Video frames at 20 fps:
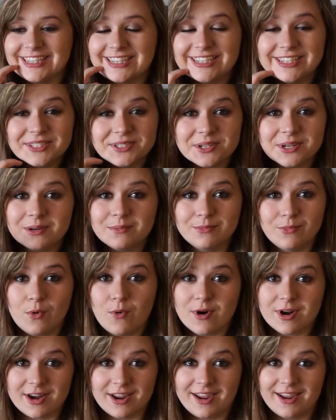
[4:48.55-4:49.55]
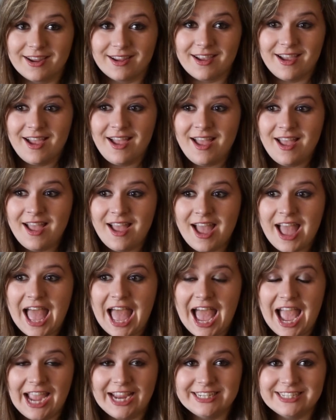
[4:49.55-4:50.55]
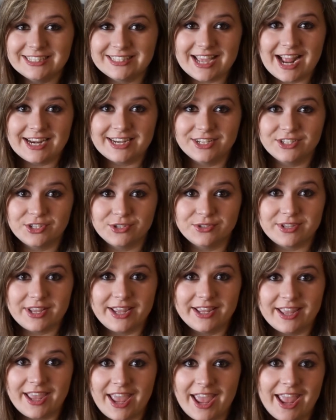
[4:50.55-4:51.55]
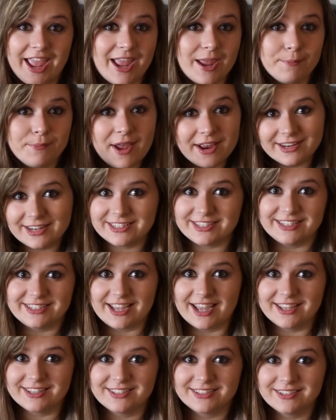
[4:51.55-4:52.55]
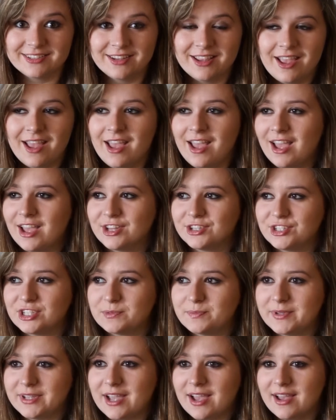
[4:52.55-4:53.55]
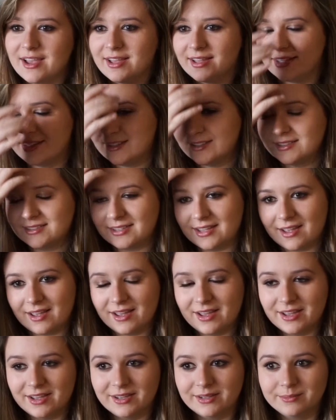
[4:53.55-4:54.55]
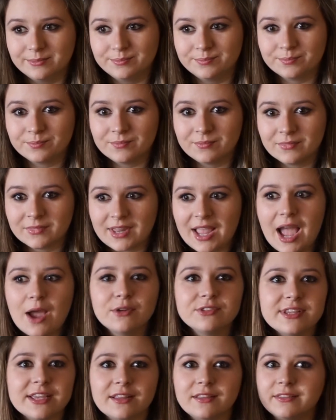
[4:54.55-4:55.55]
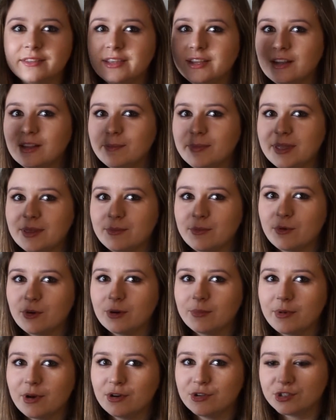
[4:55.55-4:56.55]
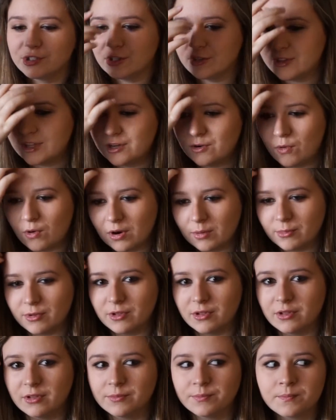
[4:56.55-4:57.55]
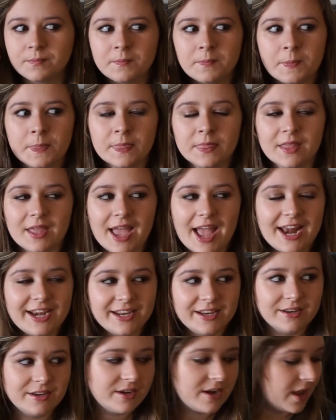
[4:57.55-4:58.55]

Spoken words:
Easter morning, I decided to take a pregnancy test. Just because I was like a little bit more emotional than normal. I didn't